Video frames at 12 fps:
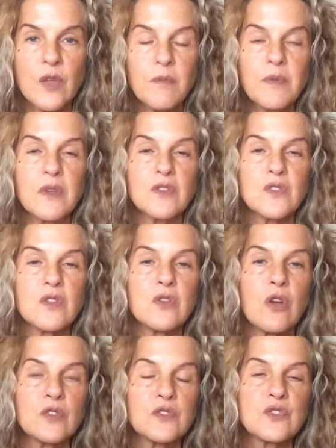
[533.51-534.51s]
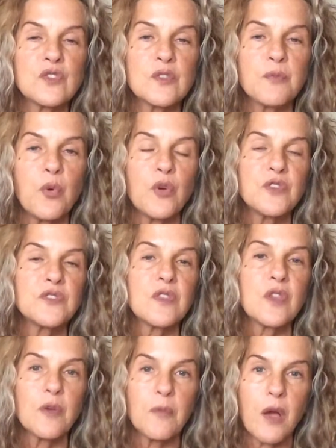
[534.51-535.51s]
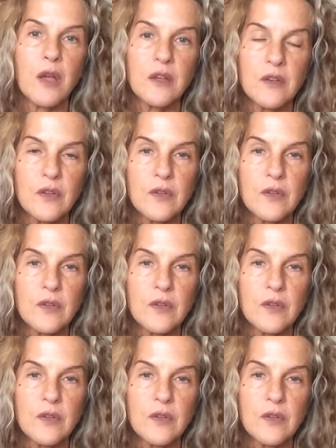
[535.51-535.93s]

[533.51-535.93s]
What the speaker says: because the narcissist poisoned their mind.